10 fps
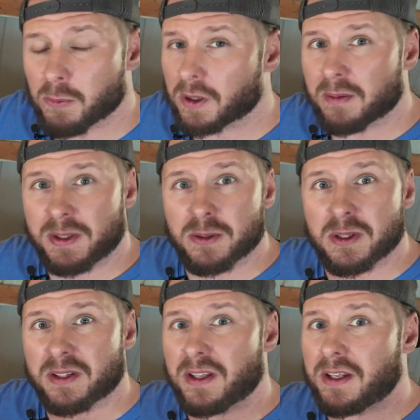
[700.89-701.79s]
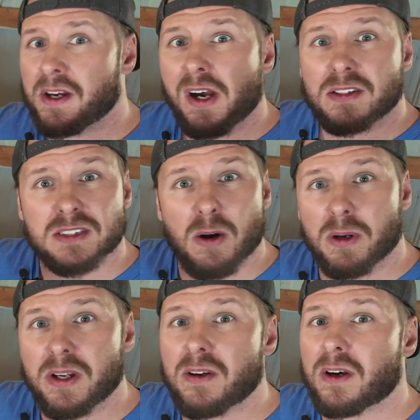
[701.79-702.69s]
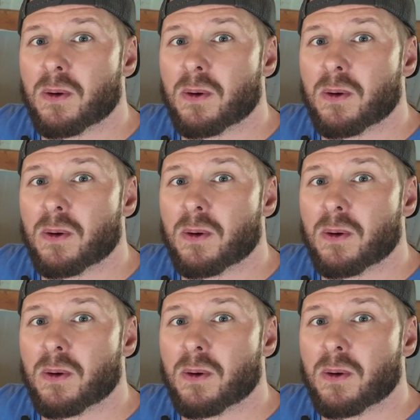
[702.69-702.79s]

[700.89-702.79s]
we're gonna be doing the lower unit